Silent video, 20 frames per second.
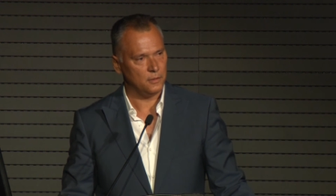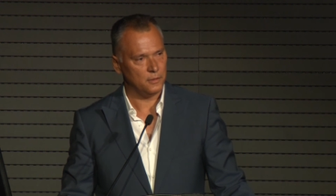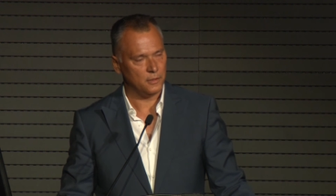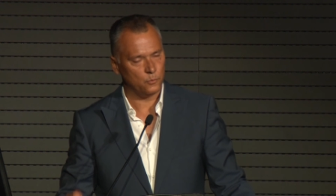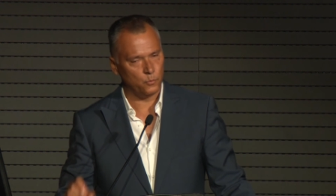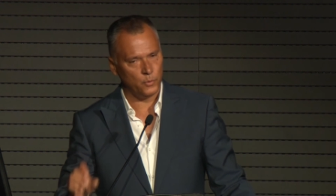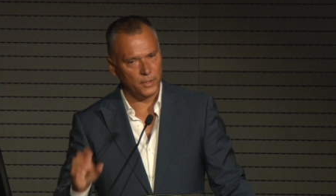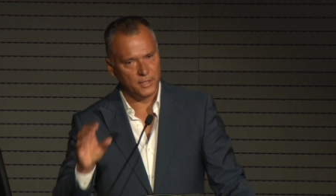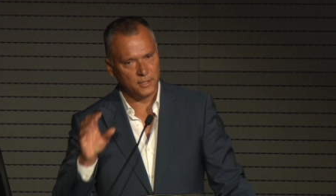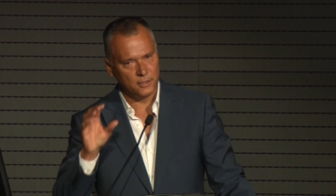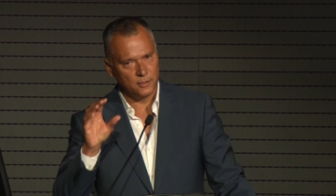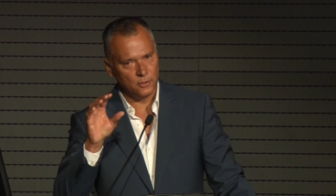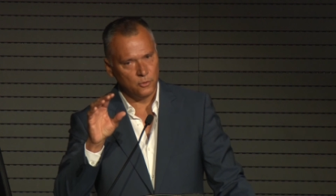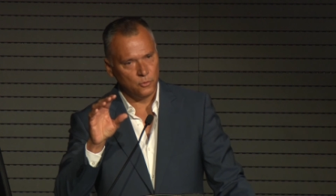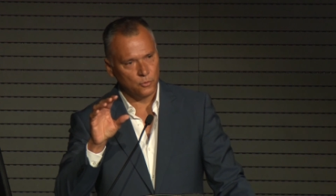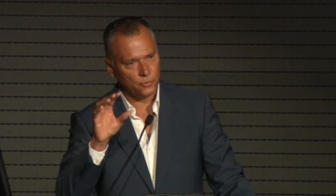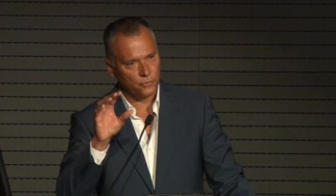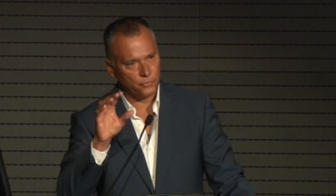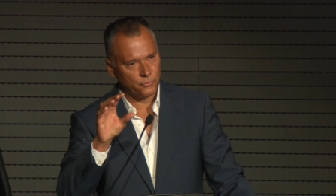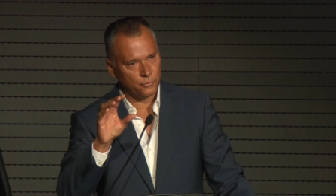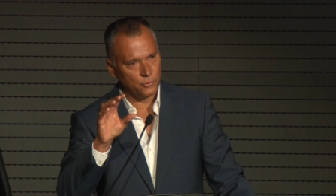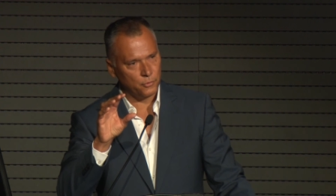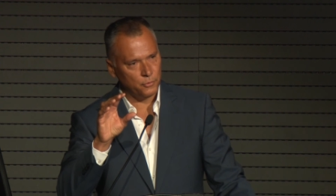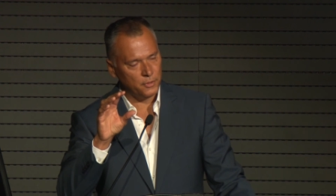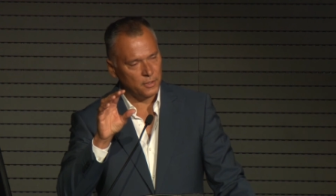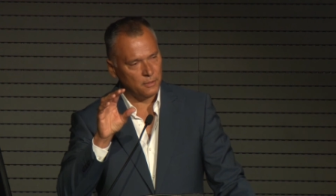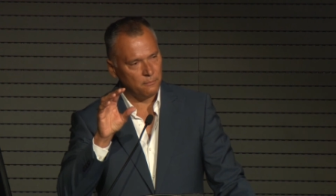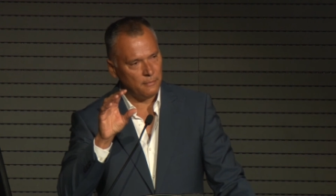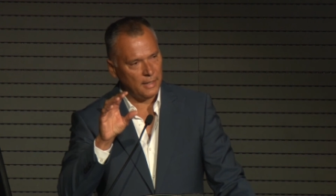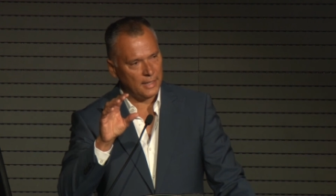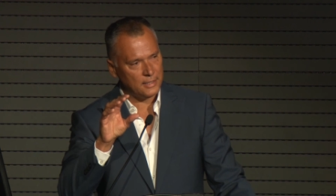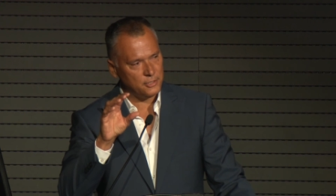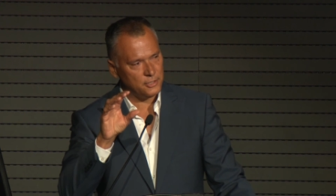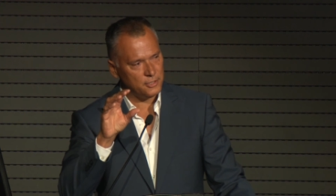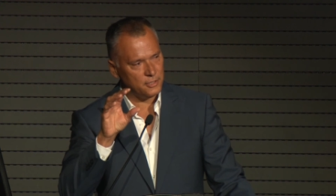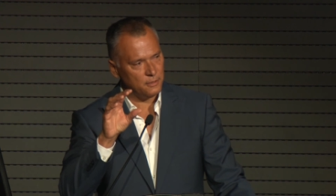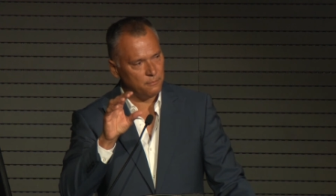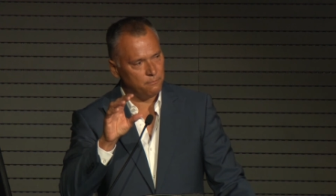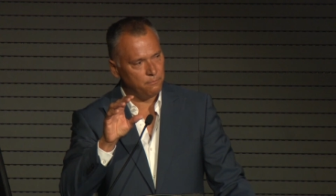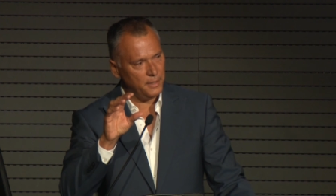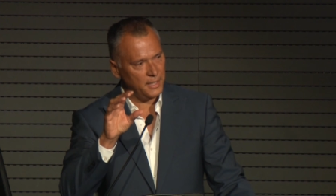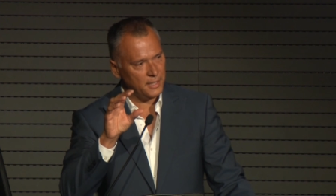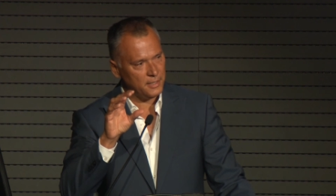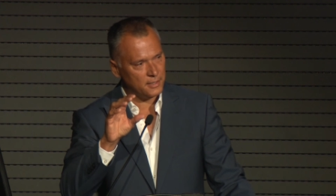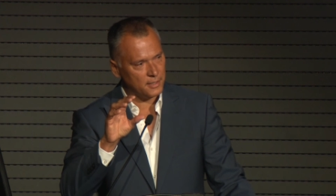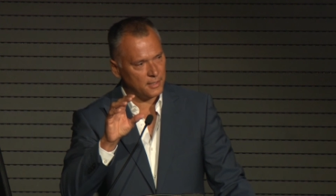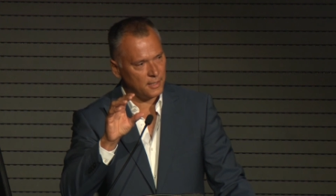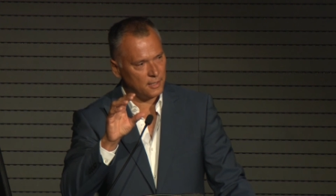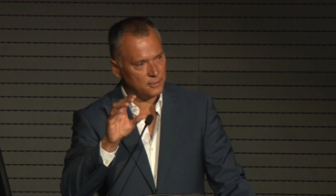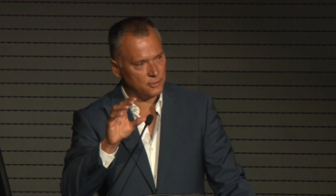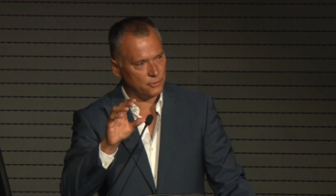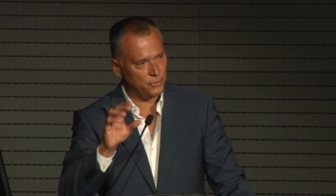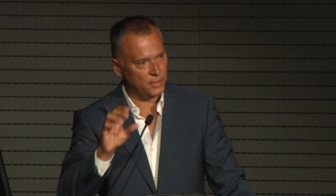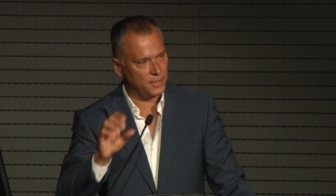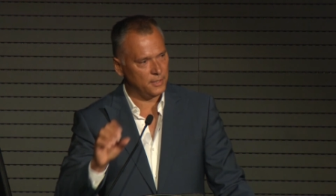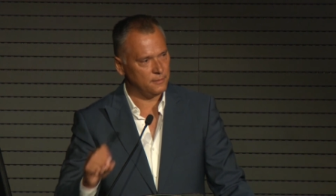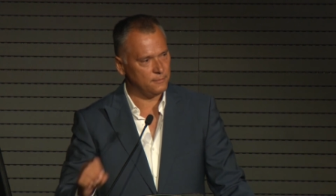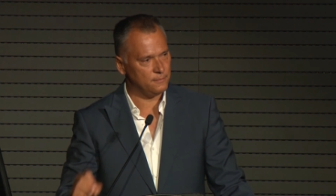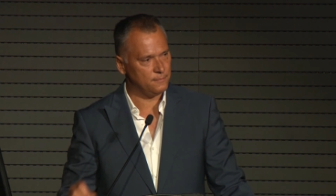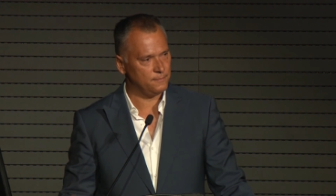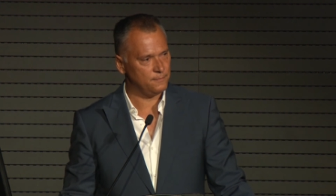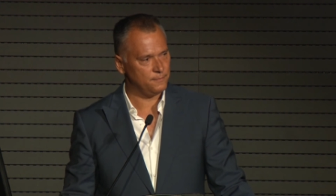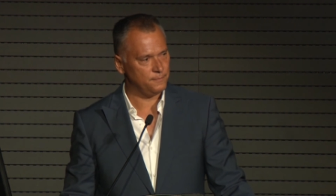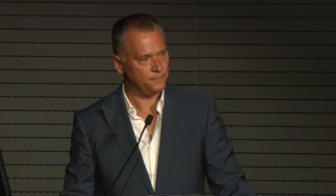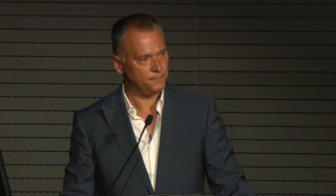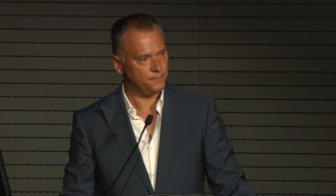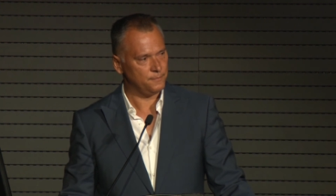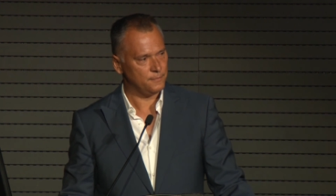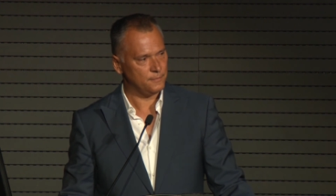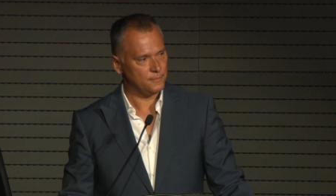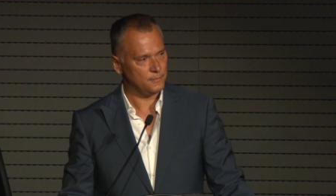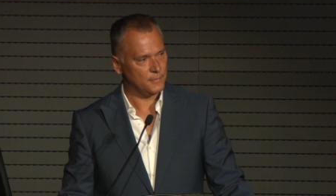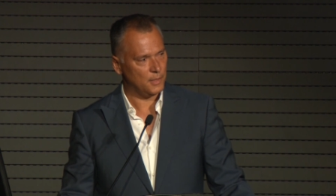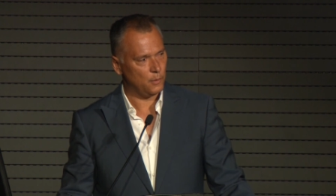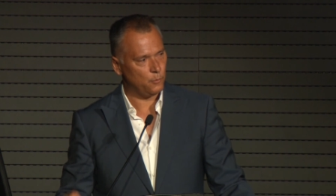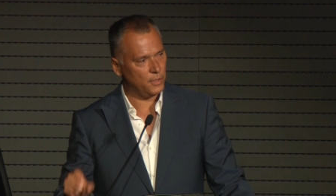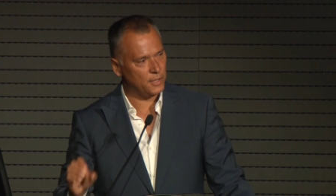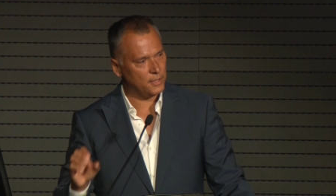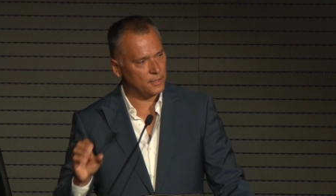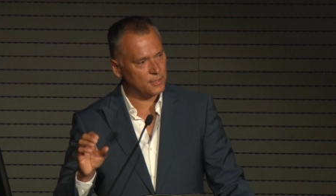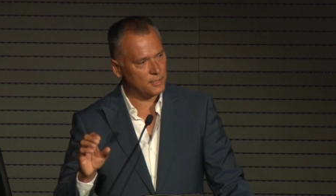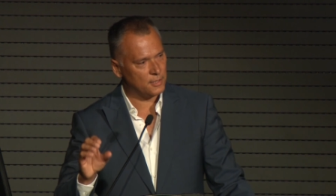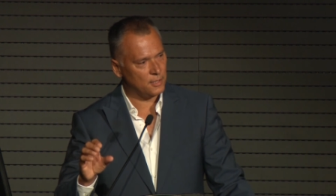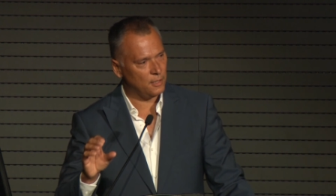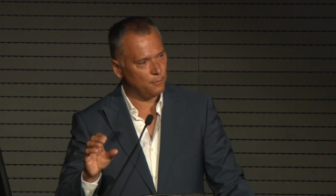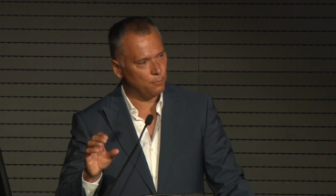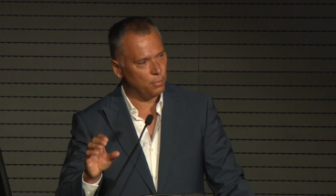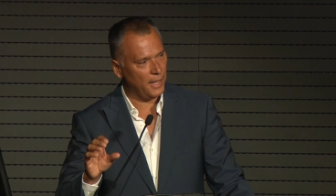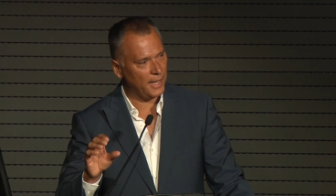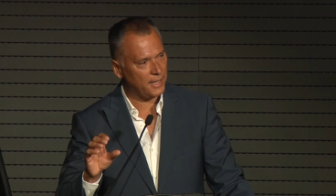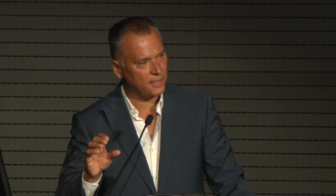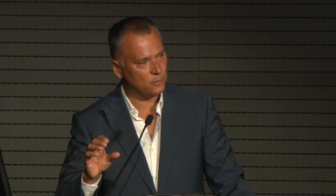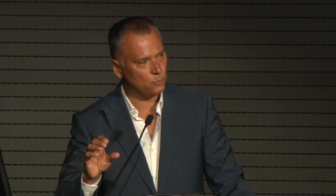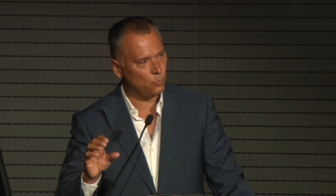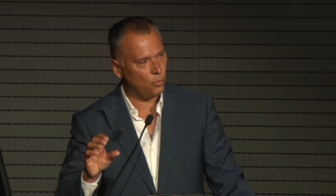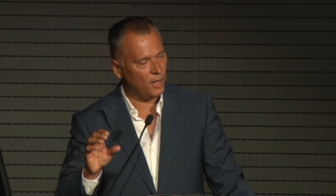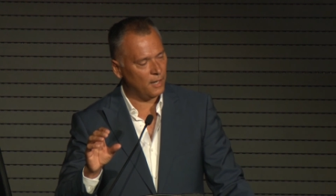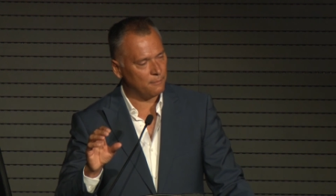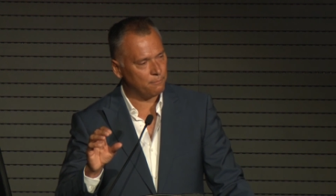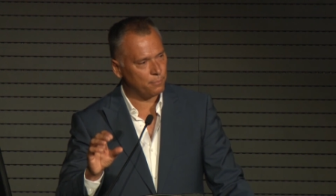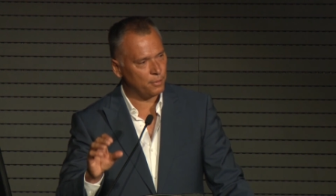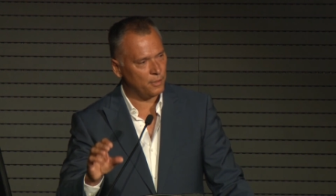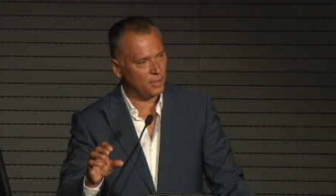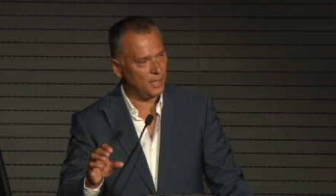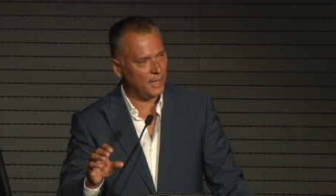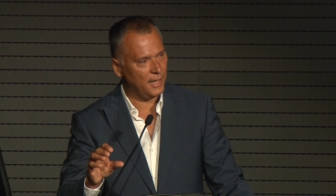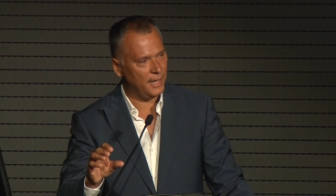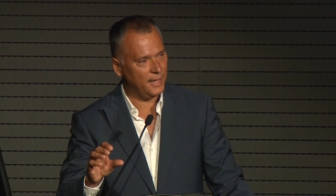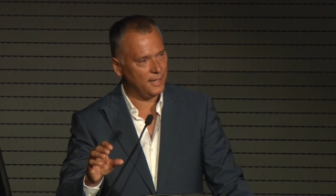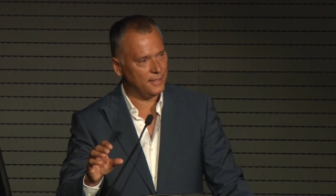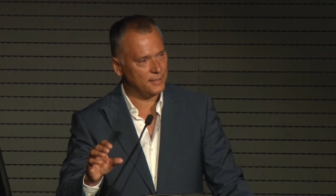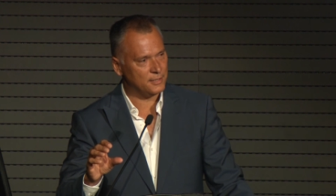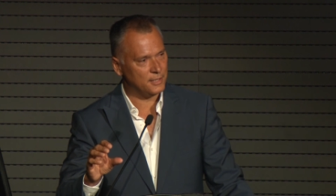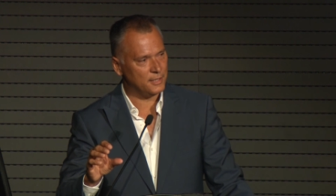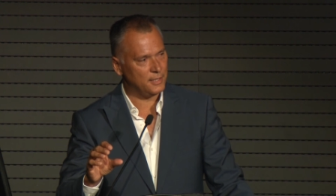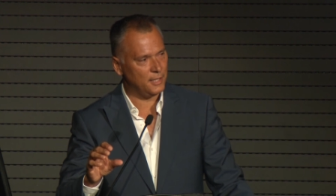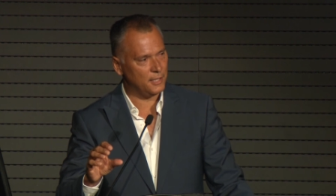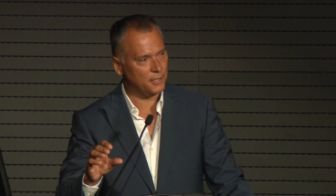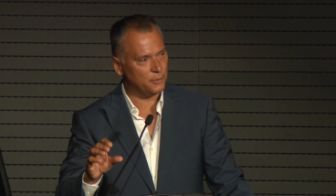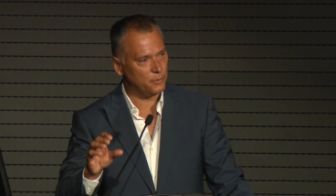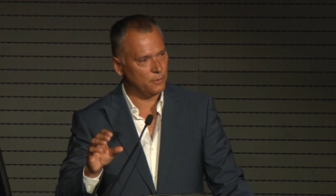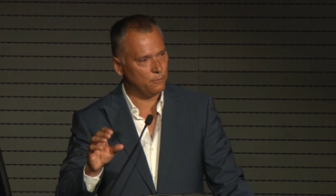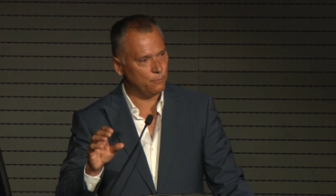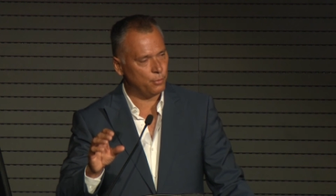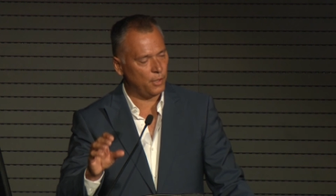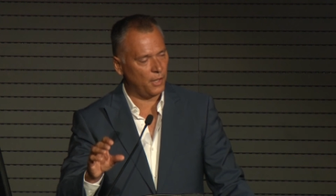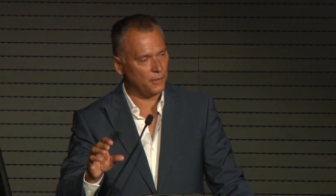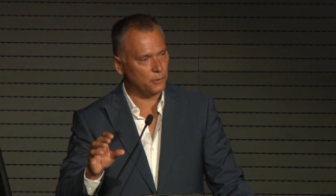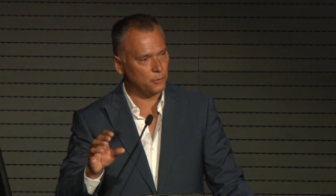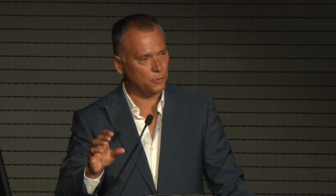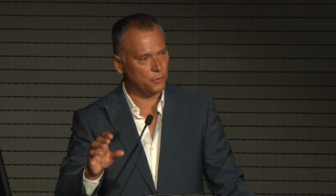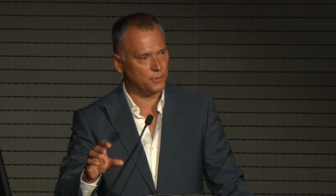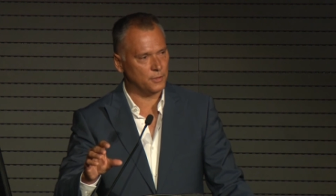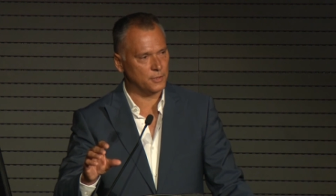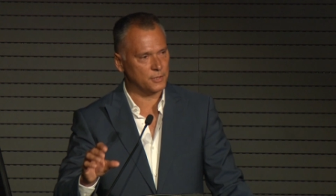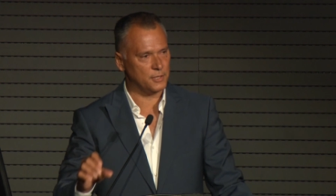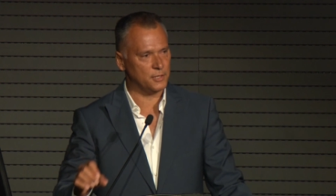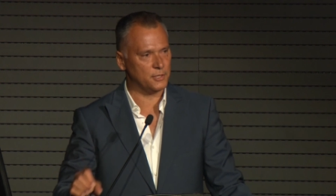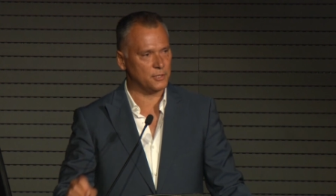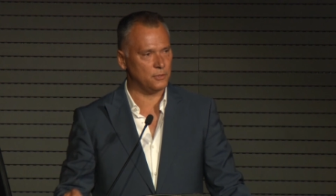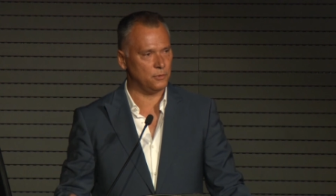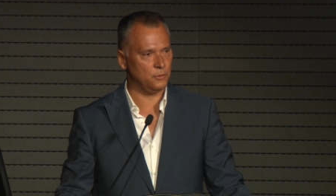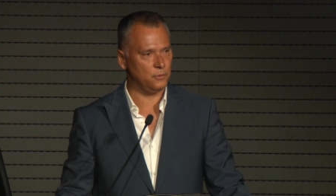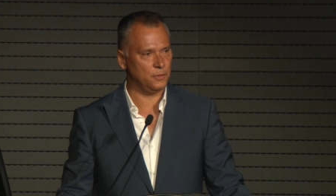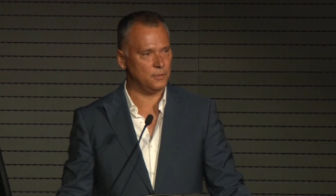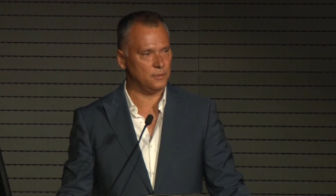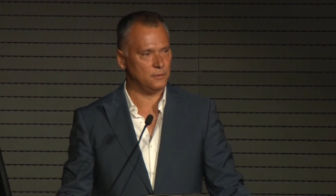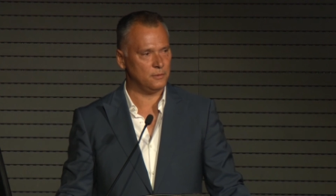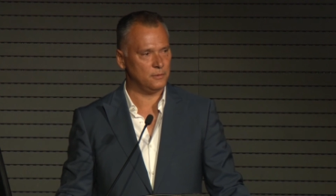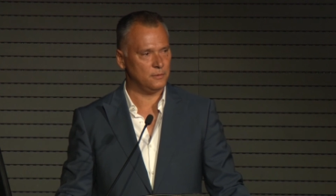that we can look through and imagine a better country that we can see black and white playing together in brotherhood and sisterhood,